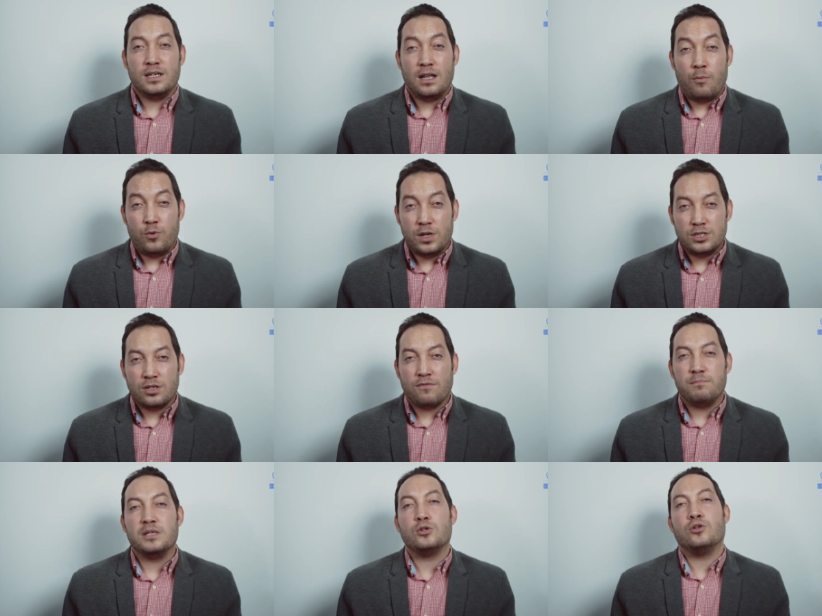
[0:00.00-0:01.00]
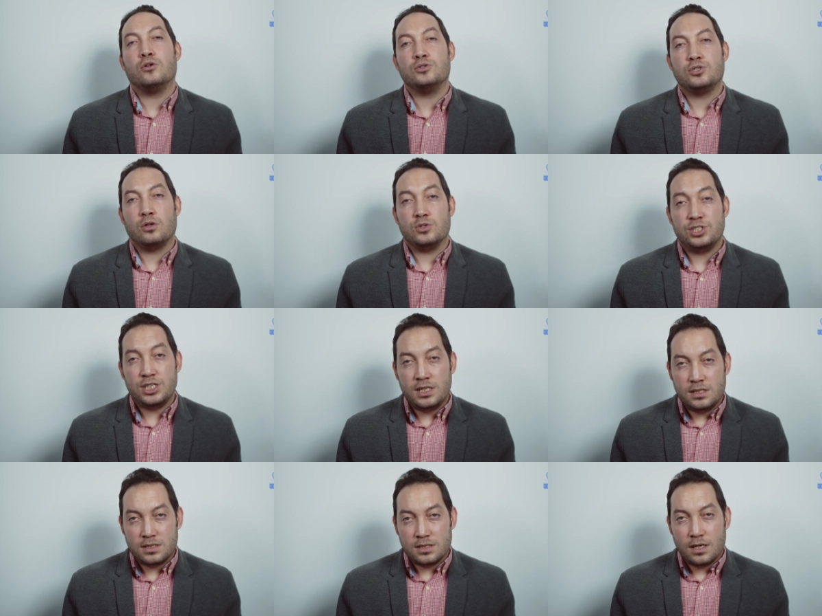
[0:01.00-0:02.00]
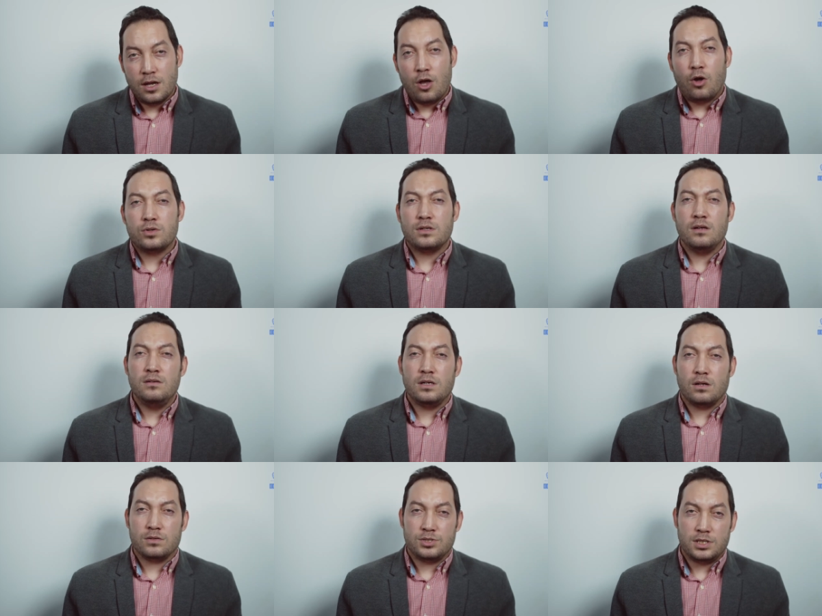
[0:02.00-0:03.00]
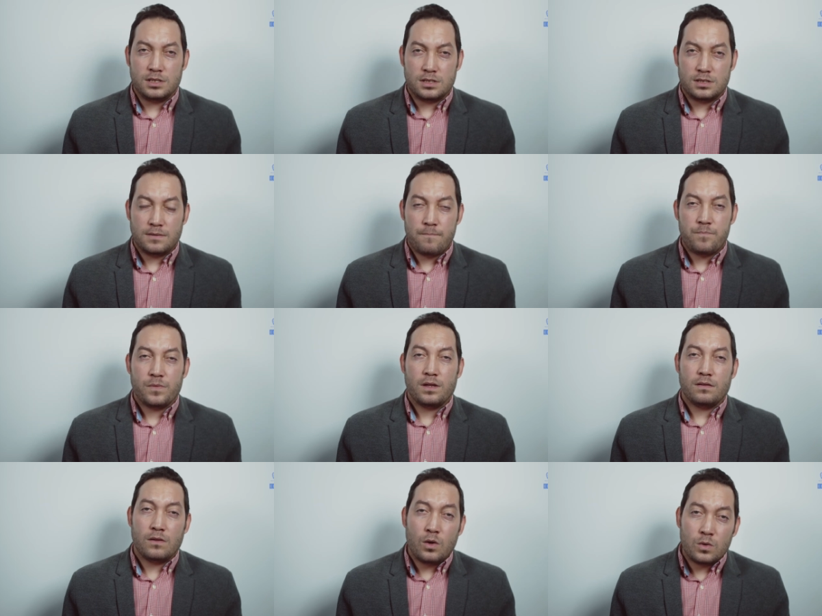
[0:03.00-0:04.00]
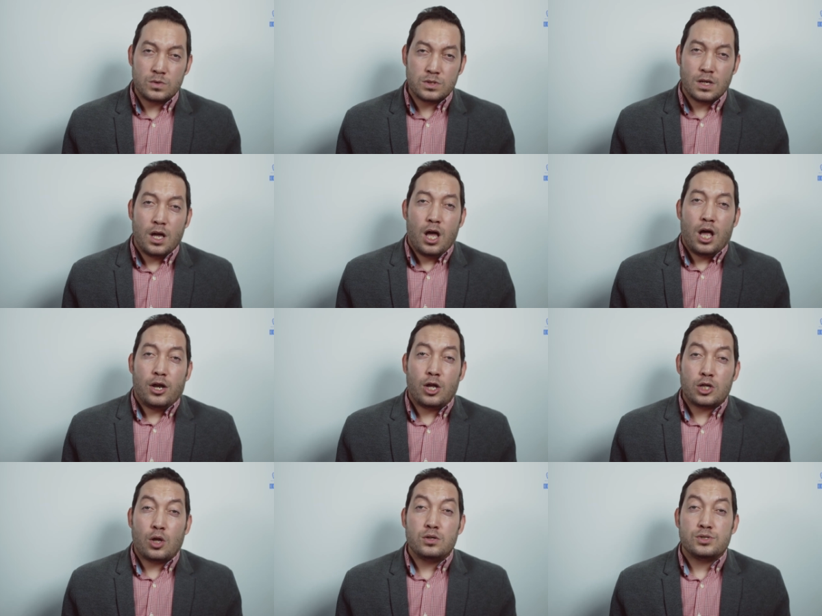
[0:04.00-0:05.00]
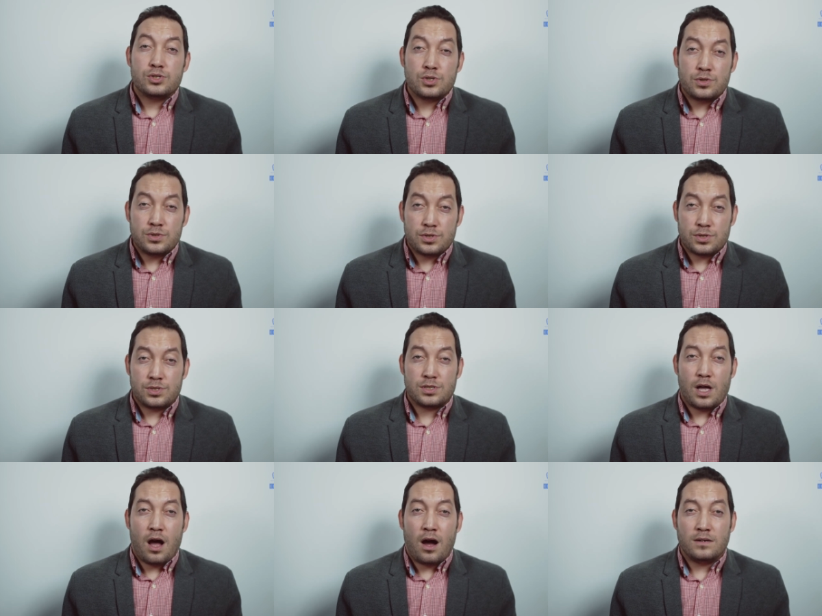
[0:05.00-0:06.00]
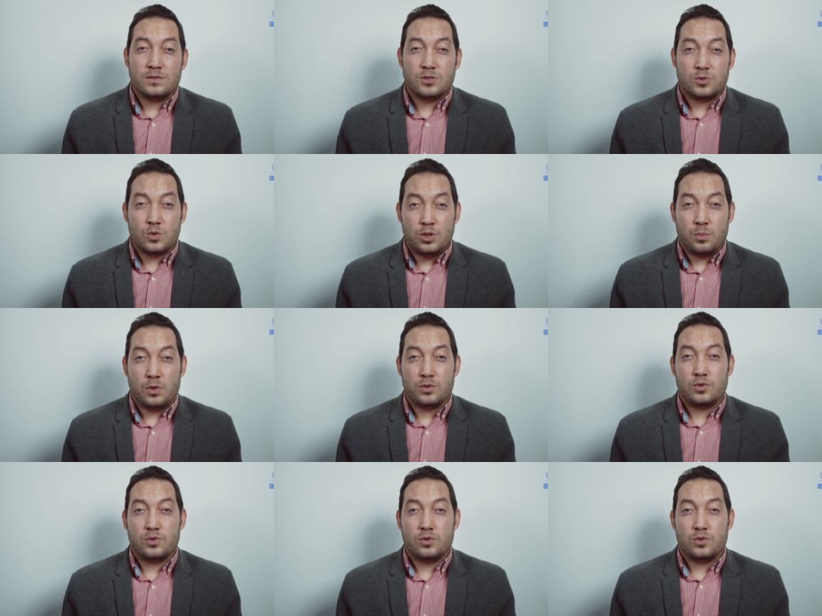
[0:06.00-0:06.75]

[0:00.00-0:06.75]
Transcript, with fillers: the elaboration of methodological sheets or technical sheets. Those, not all sources are suitable